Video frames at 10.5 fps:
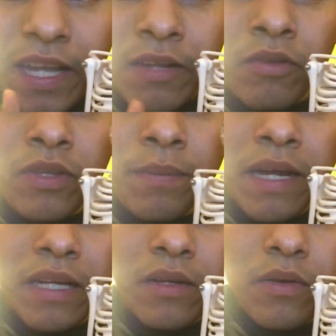And on the
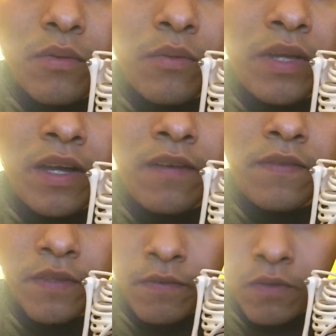back, we
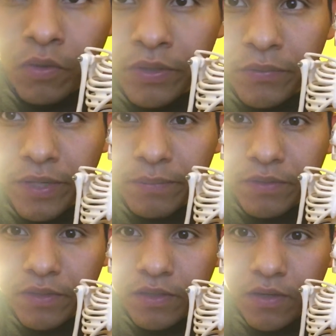have the floating
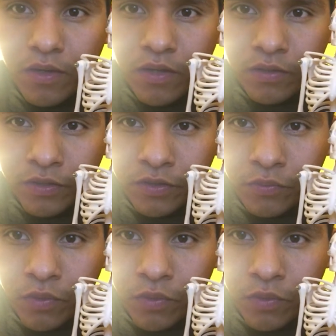ribs. This is